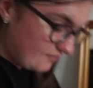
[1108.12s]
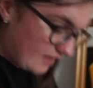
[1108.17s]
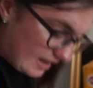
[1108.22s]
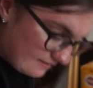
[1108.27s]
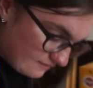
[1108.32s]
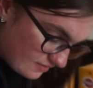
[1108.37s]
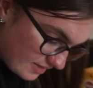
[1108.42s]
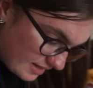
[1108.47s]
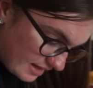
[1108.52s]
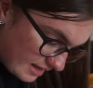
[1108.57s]

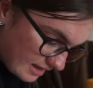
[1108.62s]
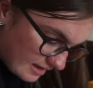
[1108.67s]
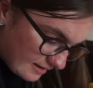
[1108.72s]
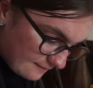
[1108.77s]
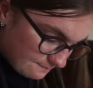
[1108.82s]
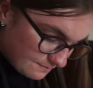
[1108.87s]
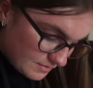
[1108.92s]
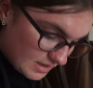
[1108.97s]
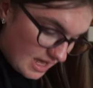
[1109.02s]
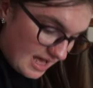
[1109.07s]
I think.
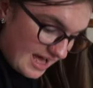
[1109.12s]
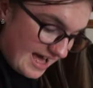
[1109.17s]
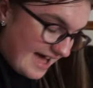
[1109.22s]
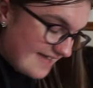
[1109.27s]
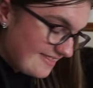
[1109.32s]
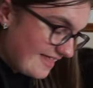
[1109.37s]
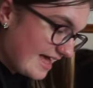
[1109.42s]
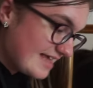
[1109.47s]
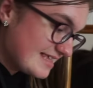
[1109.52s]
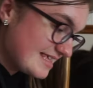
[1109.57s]

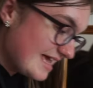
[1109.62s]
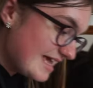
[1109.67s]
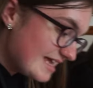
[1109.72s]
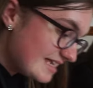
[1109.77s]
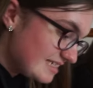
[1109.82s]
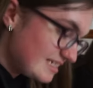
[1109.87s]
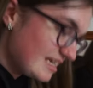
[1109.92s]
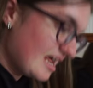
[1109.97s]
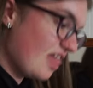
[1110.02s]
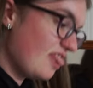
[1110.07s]
And that is it.
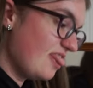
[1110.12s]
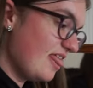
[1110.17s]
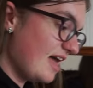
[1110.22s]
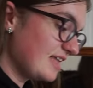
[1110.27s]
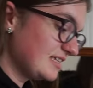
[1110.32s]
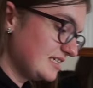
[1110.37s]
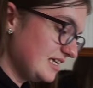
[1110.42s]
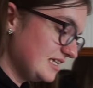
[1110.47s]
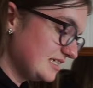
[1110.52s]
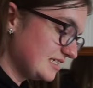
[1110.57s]

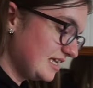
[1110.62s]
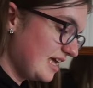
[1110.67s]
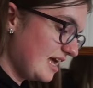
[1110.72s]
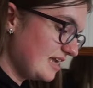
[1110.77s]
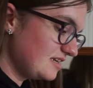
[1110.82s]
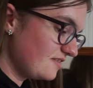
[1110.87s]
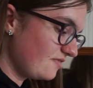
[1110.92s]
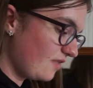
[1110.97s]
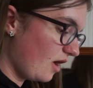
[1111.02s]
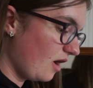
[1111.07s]
That is the
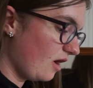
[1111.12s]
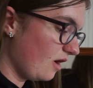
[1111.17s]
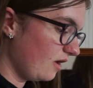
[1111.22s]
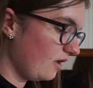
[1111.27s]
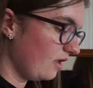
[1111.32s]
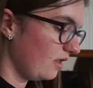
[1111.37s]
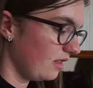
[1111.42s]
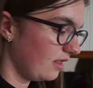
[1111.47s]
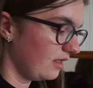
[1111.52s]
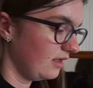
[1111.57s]
end of the
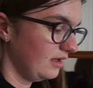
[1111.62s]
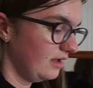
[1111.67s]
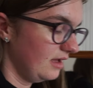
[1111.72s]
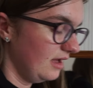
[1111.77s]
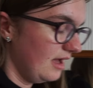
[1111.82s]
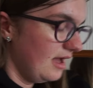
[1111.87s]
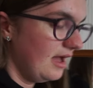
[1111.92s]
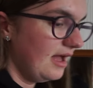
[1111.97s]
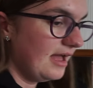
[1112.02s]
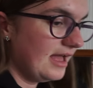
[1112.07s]
haul.
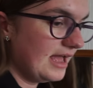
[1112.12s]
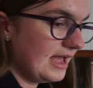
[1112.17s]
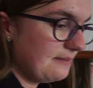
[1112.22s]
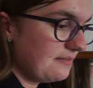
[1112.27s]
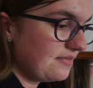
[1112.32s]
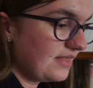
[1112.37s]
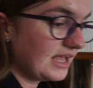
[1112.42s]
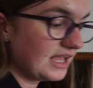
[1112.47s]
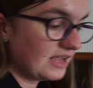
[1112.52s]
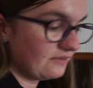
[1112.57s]

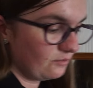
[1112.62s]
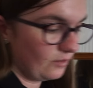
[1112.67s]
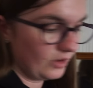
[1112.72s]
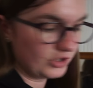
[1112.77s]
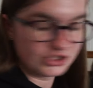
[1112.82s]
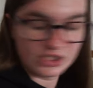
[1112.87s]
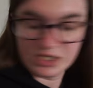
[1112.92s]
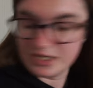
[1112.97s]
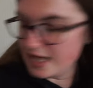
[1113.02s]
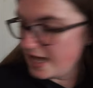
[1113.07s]
Thank you for
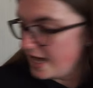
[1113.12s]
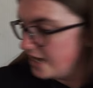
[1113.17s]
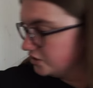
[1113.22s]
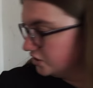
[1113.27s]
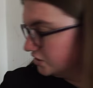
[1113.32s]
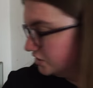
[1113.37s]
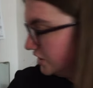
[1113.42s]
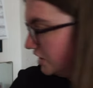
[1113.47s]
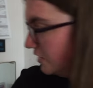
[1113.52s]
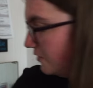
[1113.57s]
watching. I
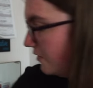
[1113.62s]
shall see you